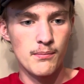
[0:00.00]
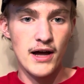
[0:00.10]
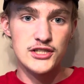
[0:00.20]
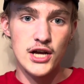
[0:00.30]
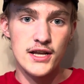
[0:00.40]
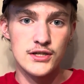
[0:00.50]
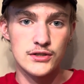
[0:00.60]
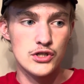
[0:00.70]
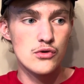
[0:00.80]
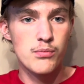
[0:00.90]
Gen
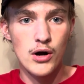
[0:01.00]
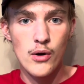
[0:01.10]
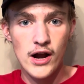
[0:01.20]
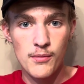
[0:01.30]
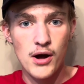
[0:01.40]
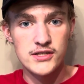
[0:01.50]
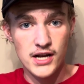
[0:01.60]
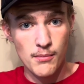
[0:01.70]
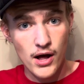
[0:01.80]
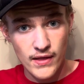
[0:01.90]
2 Pro AirPods that I
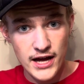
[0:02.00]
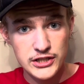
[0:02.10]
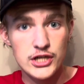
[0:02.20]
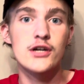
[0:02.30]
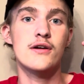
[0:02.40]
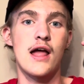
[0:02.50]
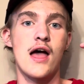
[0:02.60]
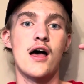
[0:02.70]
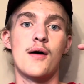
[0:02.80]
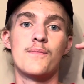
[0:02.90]
bought last year,
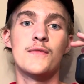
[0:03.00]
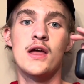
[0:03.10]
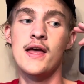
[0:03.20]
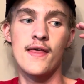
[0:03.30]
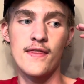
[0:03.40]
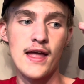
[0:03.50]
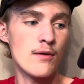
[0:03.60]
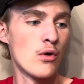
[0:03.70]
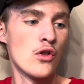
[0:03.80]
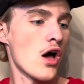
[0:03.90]
they
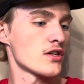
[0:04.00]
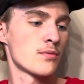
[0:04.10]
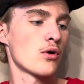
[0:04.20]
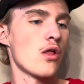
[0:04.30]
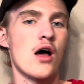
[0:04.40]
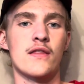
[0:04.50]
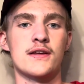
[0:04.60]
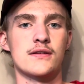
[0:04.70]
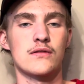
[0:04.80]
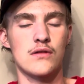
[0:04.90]
will not support
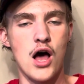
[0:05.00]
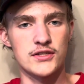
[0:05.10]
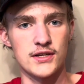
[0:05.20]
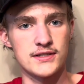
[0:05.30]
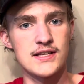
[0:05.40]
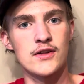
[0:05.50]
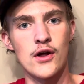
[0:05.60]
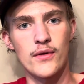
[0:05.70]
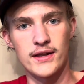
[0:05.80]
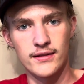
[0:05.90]
lossless, even though
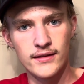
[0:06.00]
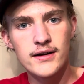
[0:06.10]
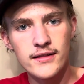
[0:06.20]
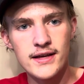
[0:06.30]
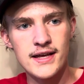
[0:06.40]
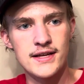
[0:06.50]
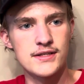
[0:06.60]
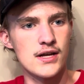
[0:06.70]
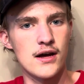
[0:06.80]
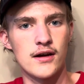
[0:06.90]
it literally is
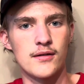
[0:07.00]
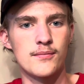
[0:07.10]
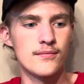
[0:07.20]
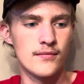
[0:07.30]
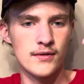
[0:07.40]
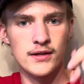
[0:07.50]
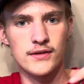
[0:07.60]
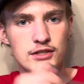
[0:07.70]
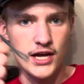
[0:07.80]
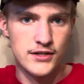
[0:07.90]
the
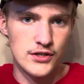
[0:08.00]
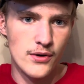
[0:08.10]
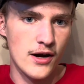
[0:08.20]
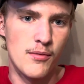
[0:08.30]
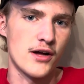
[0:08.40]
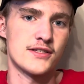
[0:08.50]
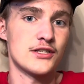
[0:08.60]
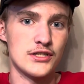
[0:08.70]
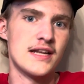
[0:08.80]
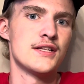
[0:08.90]
Gen 2 AirPods. It
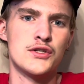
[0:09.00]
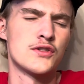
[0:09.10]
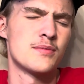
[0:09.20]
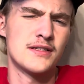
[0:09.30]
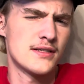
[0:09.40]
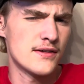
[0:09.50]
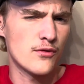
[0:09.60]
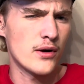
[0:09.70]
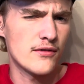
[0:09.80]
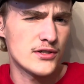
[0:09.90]
needs USB-C for
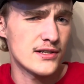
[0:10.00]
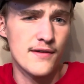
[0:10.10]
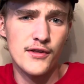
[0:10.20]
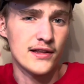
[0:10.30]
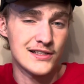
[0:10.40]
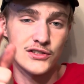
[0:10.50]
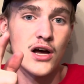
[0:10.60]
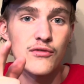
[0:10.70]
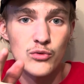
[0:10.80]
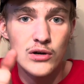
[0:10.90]
whatever reason. I feel like that's
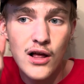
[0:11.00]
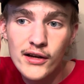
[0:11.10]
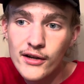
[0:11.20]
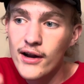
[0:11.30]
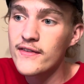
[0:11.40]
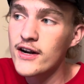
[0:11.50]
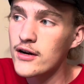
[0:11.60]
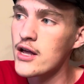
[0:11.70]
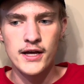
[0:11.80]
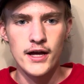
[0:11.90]
software locking right there.
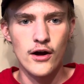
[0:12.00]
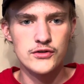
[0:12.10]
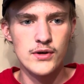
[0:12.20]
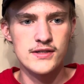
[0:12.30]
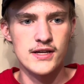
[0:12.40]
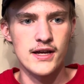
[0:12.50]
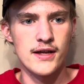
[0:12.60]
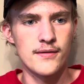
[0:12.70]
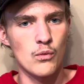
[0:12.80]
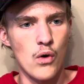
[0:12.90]
It also has
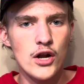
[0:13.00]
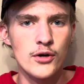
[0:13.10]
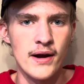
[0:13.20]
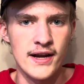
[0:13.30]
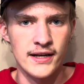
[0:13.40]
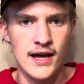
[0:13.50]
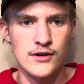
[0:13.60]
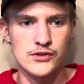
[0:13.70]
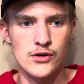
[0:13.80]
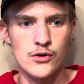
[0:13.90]
a water rating now,
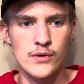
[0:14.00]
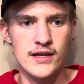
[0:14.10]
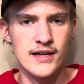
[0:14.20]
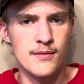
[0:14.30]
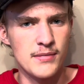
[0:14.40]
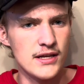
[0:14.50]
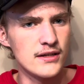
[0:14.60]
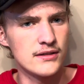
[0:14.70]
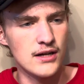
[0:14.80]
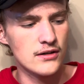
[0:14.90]
so it can be
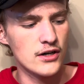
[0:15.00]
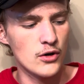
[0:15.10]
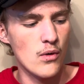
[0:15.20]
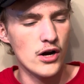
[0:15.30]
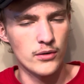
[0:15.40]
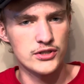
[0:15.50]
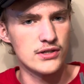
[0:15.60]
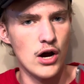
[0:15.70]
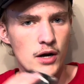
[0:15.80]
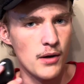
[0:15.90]
dunked underwater, which
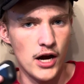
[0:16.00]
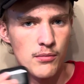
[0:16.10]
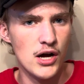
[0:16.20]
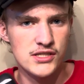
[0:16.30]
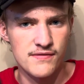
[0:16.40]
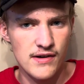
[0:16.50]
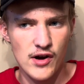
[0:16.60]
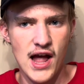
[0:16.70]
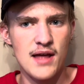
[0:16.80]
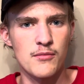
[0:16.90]
AirPods have never
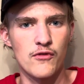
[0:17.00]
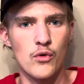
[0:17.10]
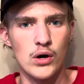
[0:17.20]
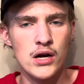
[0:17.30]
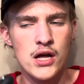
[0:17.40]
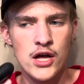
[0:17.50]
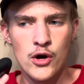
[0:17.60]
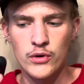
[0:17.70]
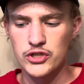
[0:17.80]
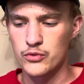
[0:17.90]
had before,
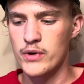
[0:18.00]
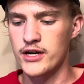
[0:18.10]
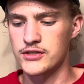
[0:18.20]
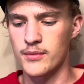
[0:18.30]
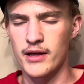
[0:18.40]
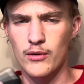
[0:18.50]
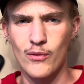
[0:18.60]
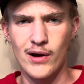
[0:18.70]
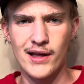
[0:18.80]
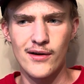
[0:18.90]
which is weird. So I'm like,
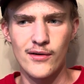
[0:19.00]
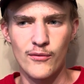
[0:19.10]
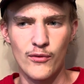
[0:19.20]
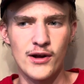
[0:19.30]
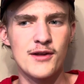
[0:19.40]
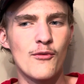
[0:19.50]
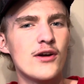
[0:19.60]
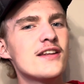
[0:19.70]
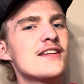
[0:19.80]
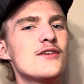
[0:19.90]
why? What
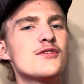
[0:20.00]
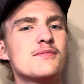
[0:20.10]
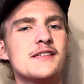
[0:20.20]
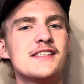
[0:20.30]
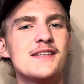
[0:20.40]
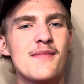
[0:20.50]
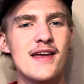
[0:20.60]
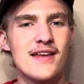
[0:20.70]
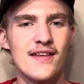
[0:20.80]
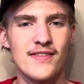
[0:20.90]
did USB-C
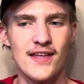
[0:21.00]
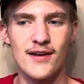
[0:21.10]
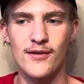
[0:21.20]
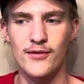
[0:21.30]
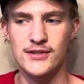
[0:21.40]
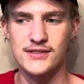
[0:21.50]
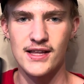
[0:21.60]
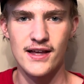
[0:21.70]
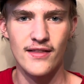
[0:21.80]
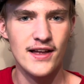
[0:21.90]
make
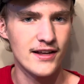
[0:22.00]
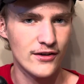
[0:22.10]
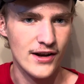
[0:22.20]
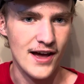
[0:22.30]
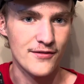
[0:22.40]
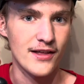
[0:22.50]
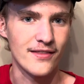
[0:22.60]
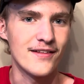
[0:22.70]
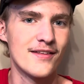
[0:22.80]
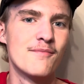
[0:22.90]
that Lightning couldn't have?
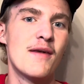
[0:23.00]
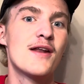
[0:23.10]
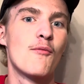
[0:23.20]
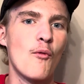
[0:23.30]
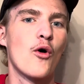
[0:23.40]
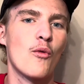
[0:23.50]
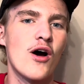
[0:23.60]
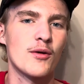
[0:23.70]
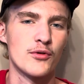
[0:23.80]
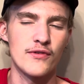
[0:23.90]
It made it more
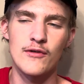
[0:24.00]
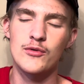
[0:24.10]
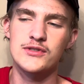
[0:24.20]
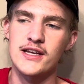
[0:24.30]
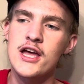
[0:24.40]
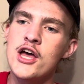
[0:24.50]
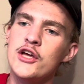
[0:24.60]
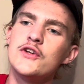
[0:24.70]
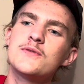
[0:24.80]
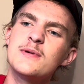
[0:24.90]
waterproof. Everyone was like,
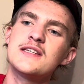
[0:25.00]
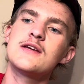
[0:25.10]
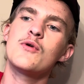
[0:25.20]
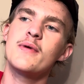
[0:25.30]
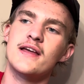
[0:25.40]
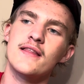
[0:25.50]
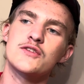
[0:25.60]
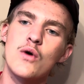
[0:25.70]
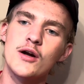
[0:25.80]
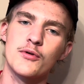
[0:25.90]
USB-C will make it less
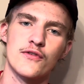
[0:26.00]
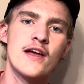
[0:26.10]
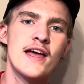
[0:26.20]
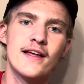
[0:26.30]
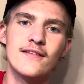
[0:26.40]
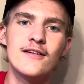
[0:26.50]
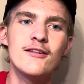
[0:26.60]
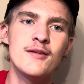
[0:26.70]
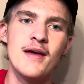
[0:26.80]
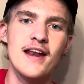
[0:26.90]
waterproof. It literally
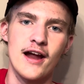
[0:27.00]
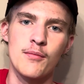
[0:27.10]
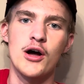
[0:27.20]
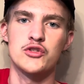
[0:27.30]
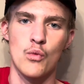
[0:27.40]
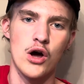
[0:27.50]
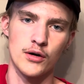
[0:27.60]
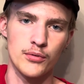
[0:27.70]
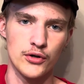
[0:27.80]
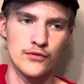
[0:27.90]
made AirPods
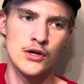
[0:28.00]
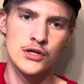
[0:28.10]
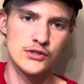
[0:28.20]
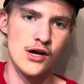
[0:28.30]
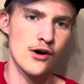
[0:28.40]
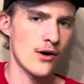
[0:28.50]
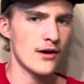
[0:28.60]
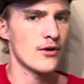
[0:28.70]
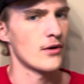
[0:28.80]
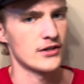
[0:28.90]
waterproof. So I don't
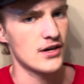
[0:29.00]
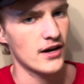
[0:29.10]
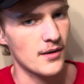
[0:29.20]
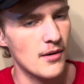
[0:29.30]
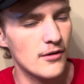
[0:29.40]
know what you're talking about.